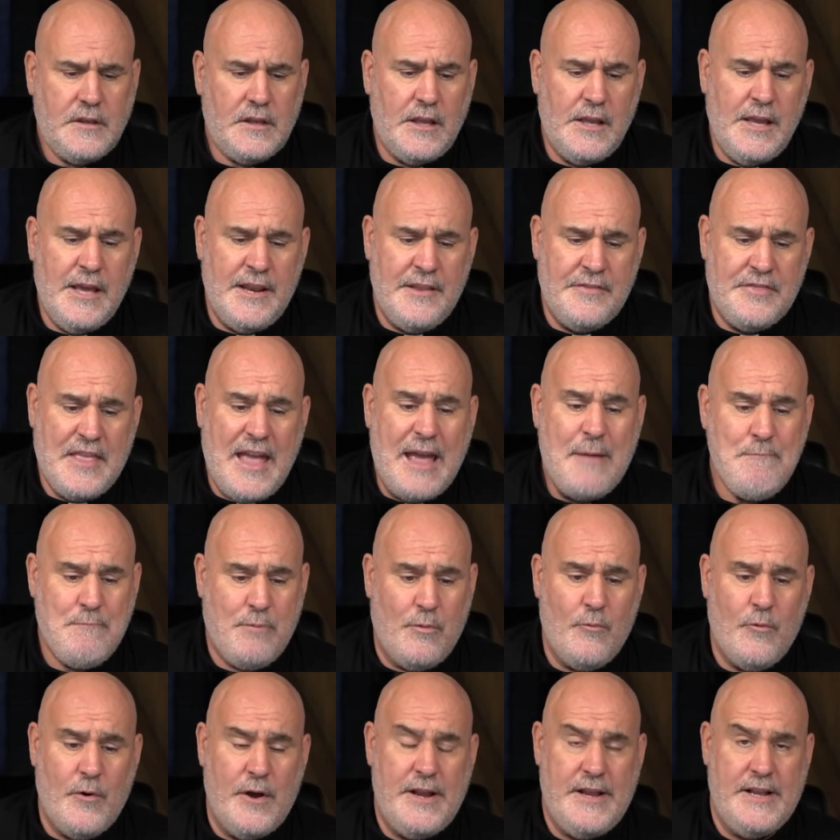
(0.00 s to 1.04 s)
And at that
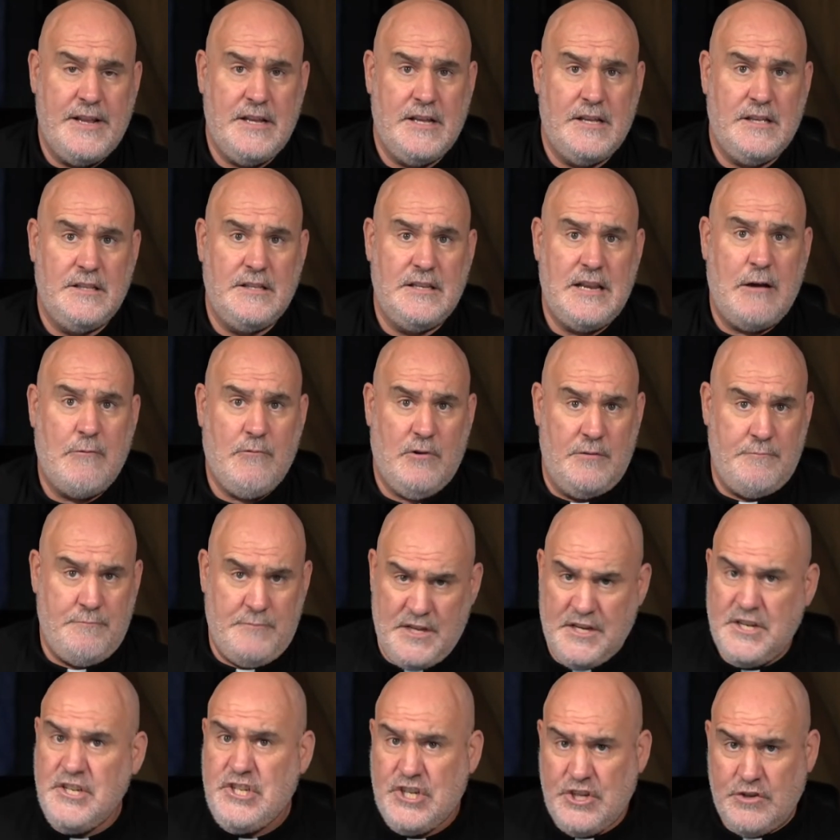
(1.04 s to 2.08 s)
point, now we're in
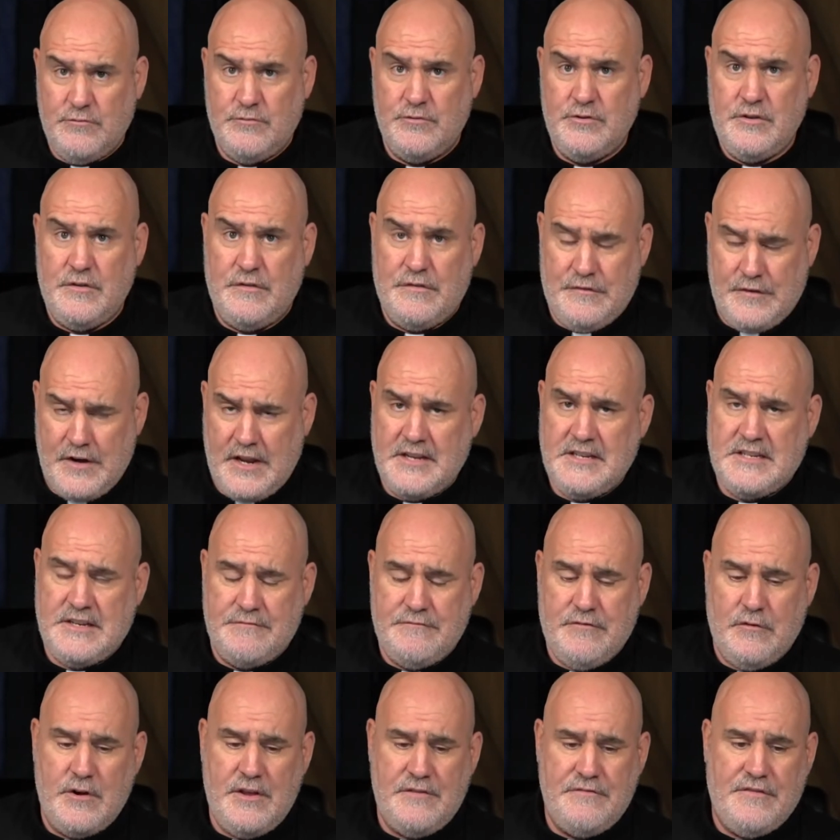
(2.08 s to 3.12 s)
mid-June of
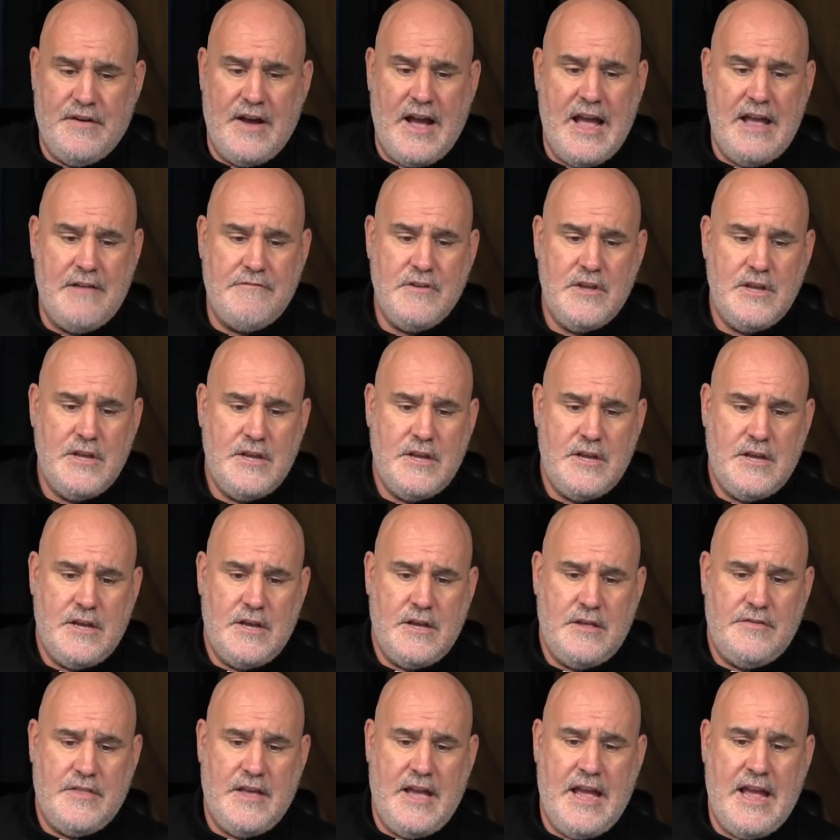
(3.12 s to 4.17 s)
1945,
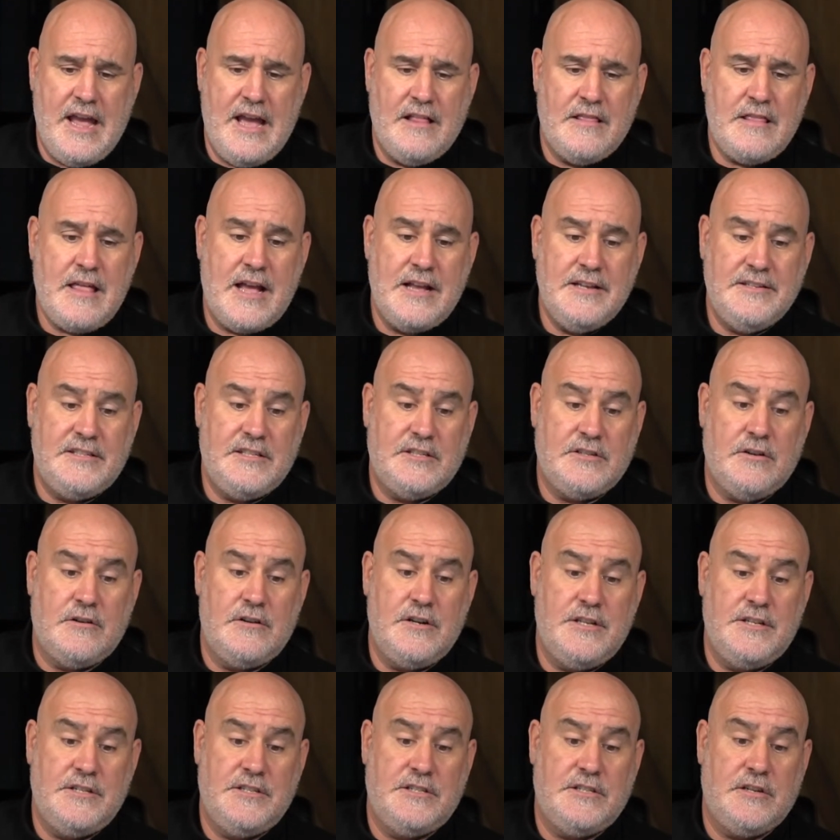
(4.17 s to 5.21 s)
the Allies
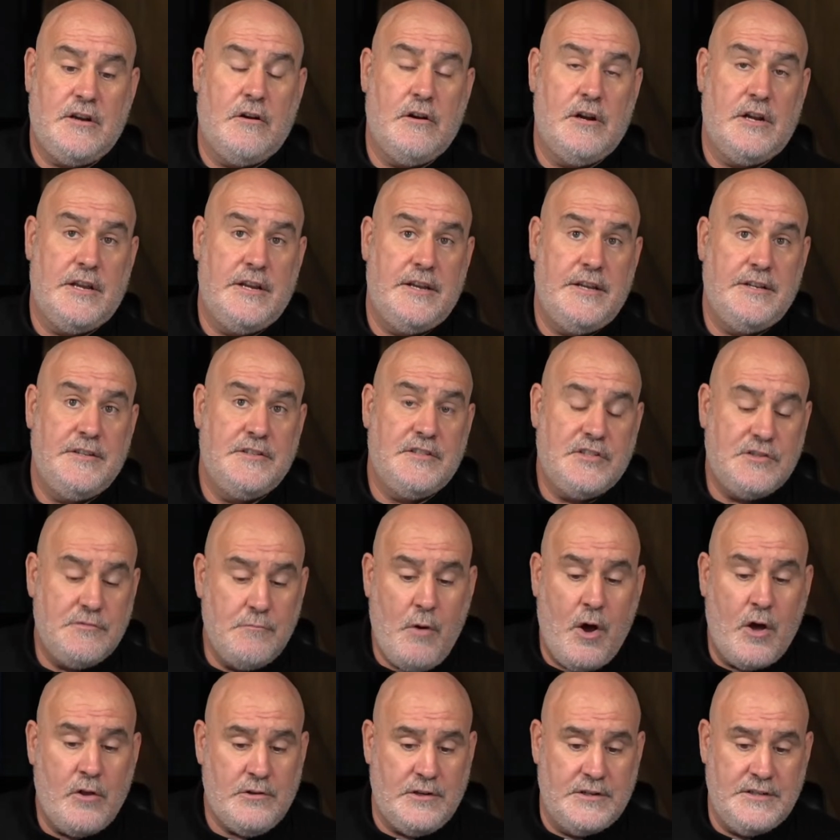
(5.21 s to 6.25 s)
started targeting
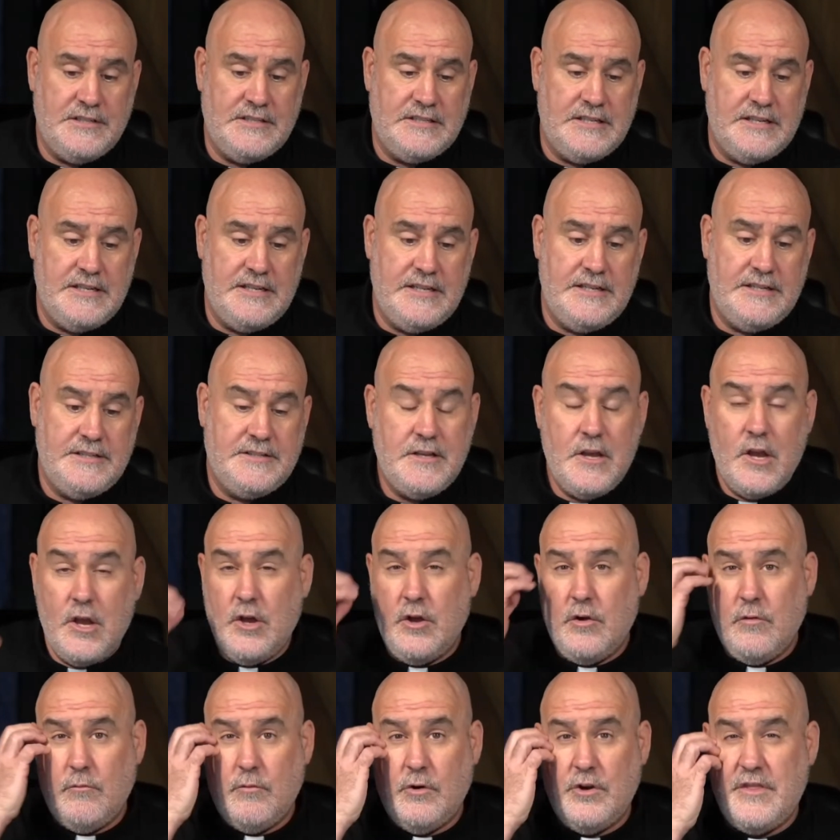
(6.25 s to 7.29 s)
smaller cities
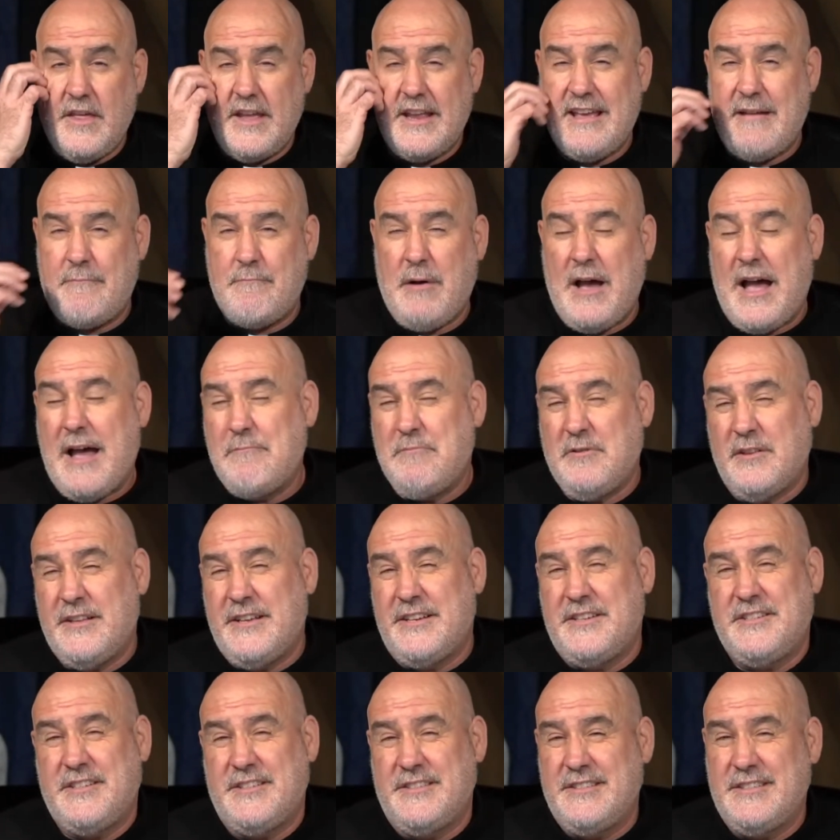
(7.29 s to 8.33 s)
where they had
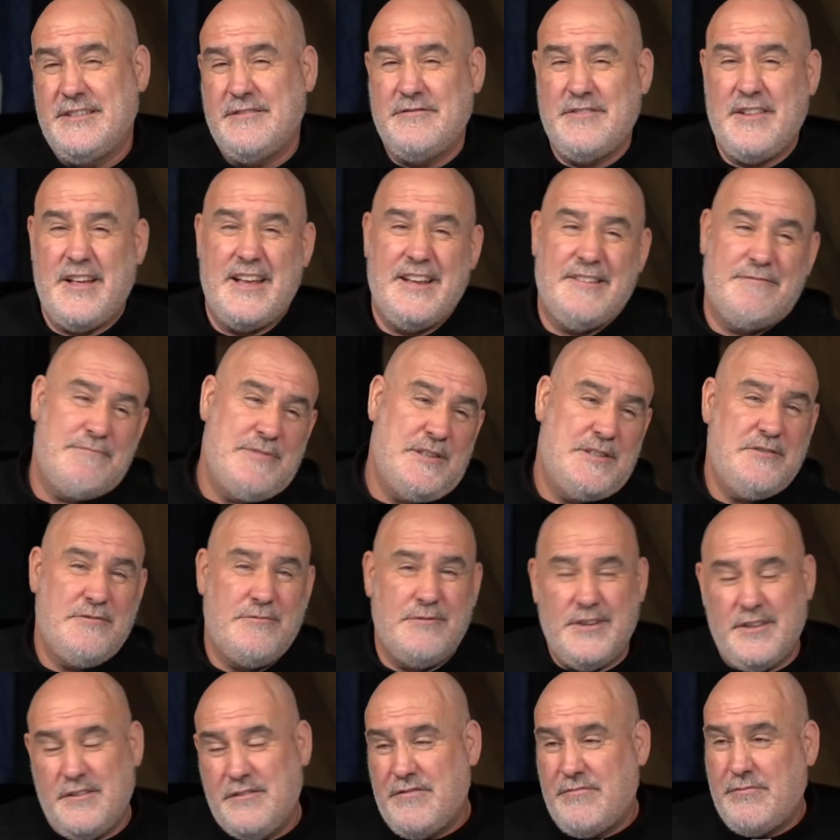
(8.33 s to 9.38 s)
populations of like
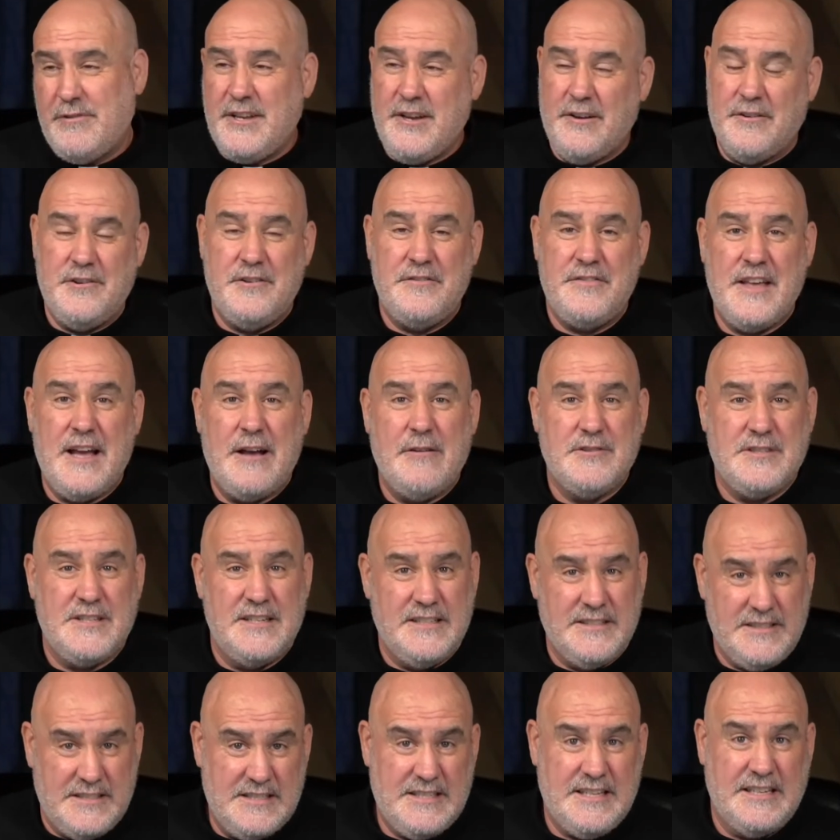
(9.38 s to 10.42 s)
between 300,000
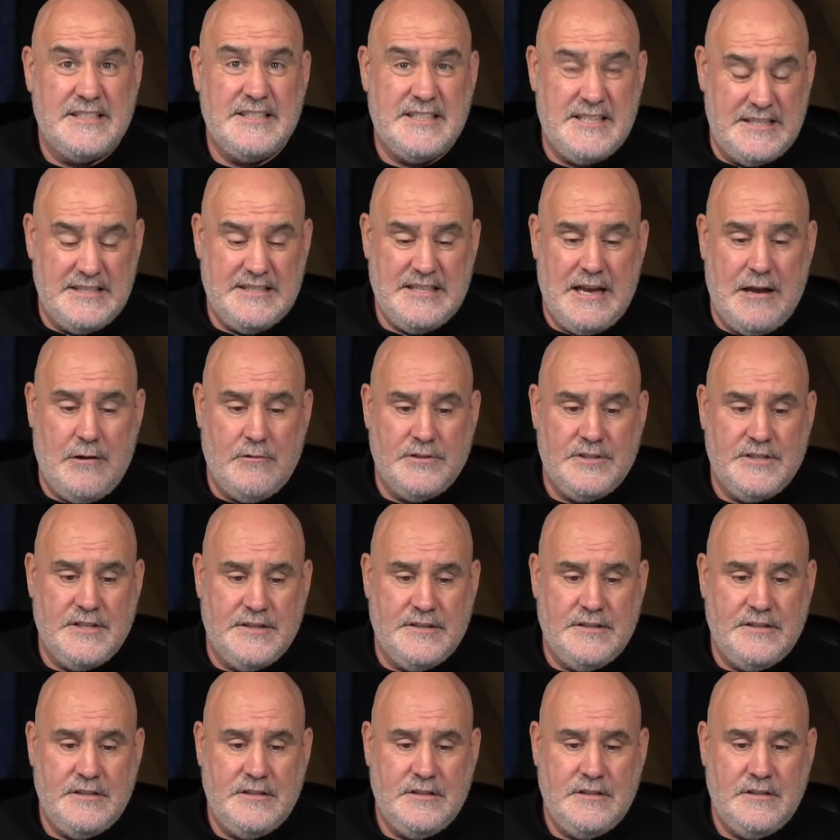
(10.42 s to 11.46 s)
and 60,000.